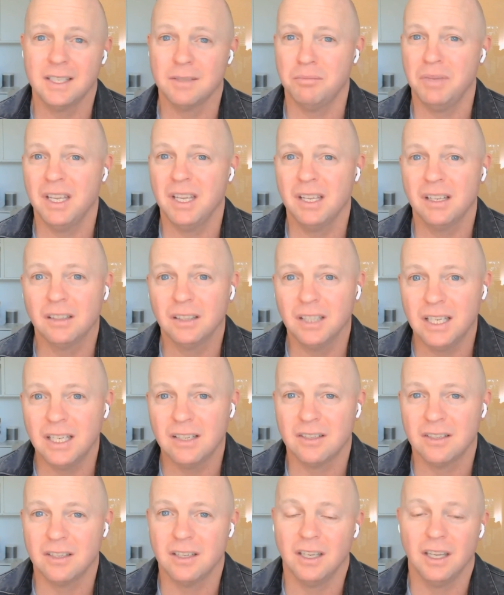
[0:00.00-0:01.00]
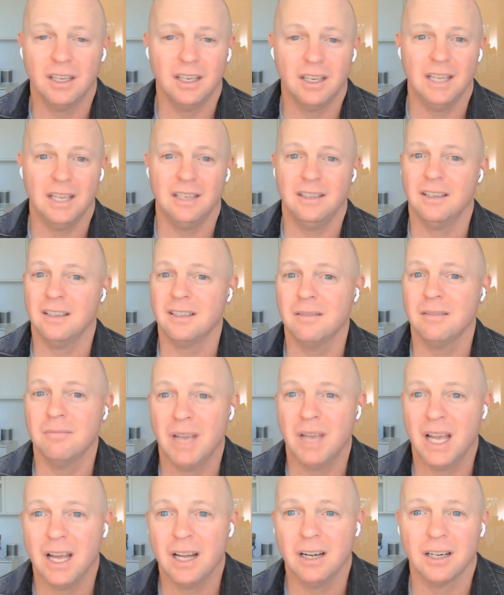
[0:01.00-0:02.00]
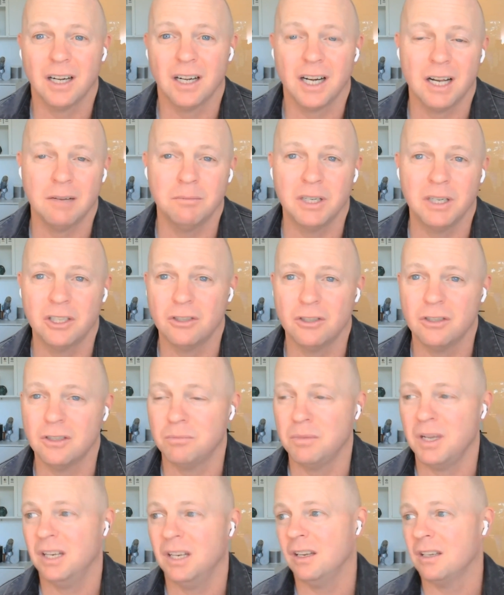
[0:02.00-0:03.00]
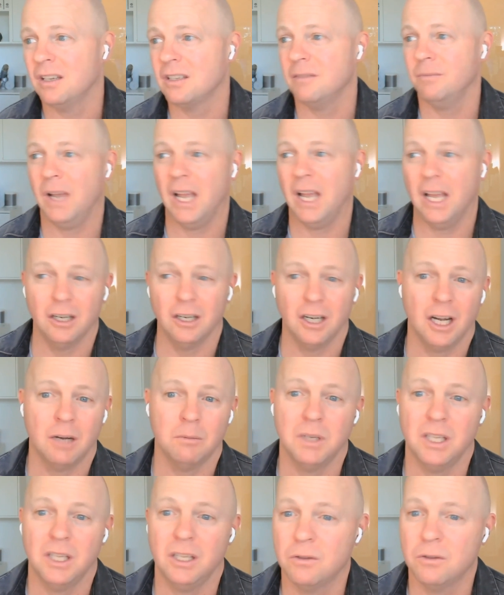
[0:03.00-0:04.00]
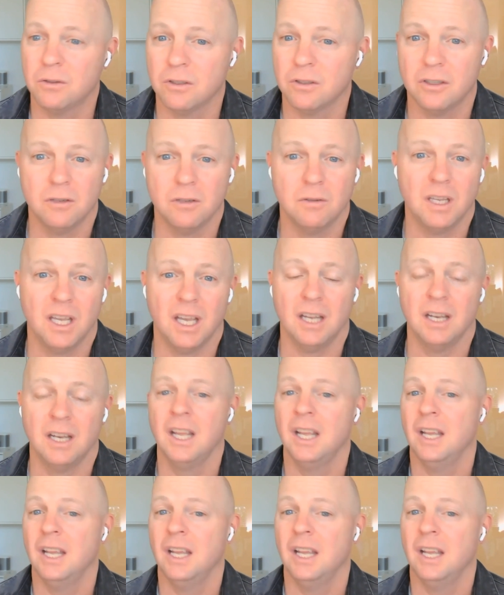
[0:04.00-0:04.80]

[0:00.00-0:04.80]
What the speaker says: big leaks in it, it doesn't matter how much you spend, it doesn't matter how many users you get.